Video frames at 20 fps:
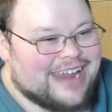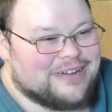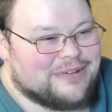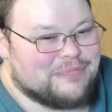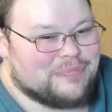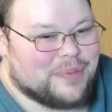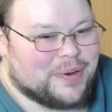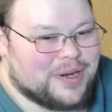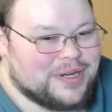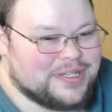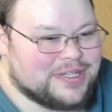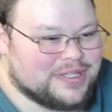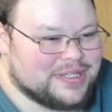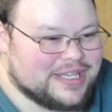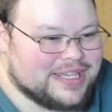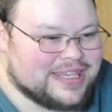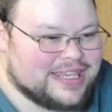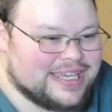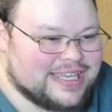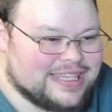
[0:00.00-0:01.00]
I don't
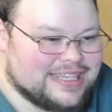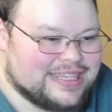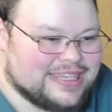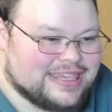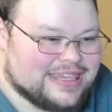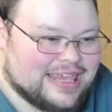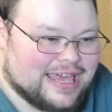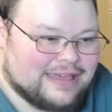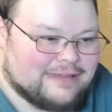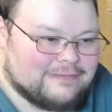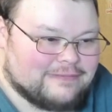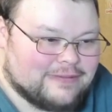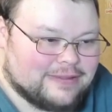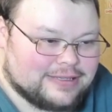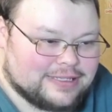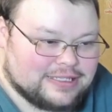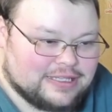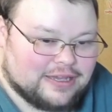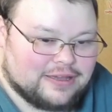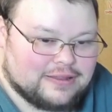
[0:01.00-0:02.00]
personally think that
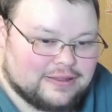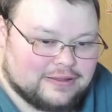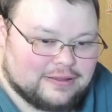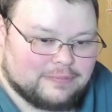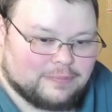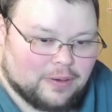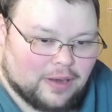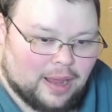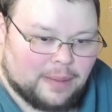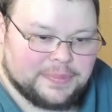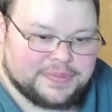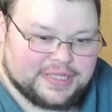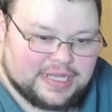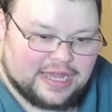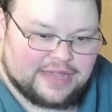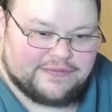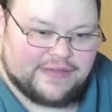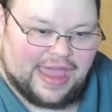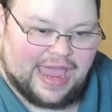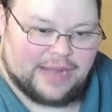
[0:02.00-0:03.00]
the stuff, the problems that
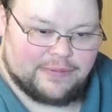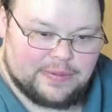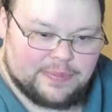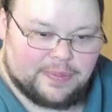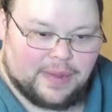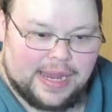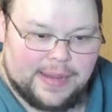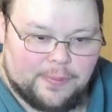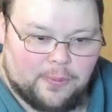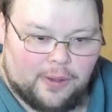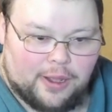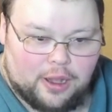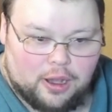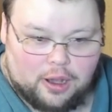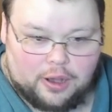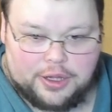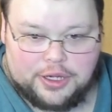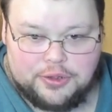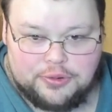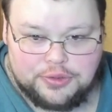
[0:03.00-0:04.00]
I've had with Pipewire
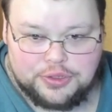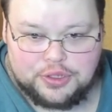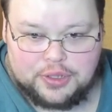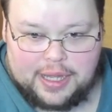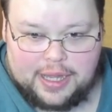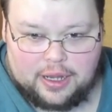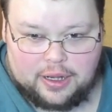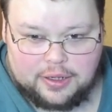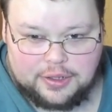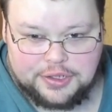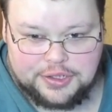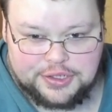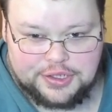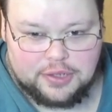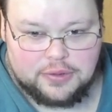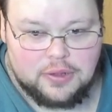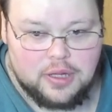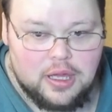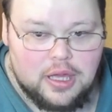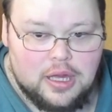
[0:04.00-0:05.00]
are user errors.
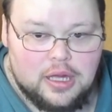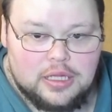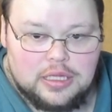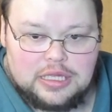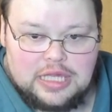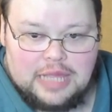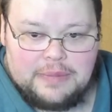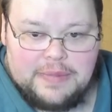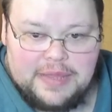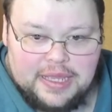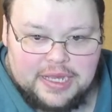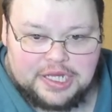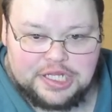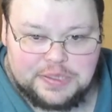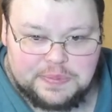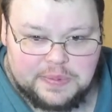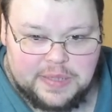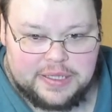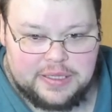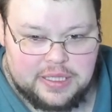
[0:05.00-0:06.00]
So let me
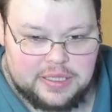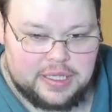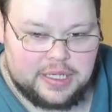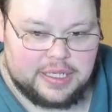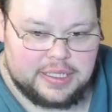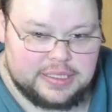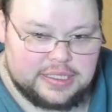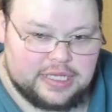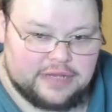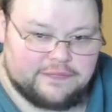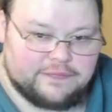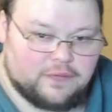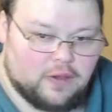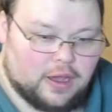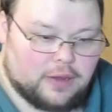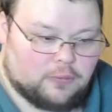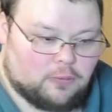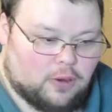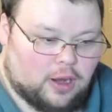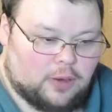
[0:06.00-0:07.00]
explain things that have
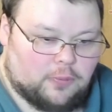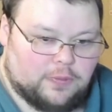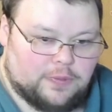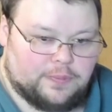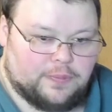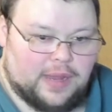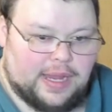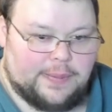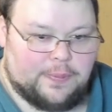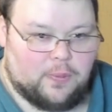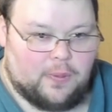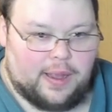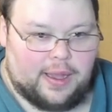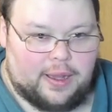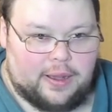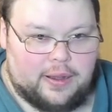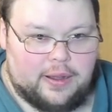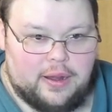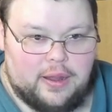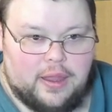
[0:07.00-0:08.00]
gone wrong with
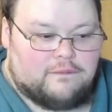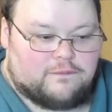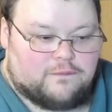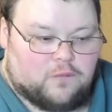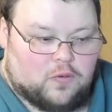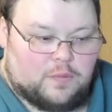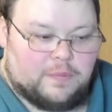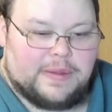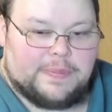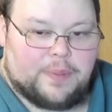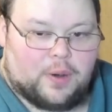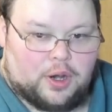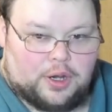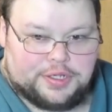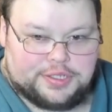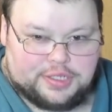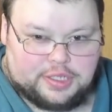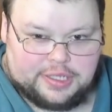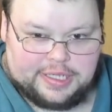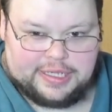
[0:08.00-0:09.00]
Pipewire for me
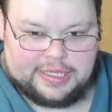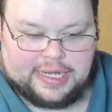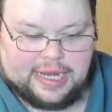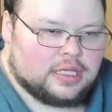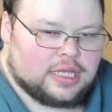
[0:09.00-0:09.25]
personally.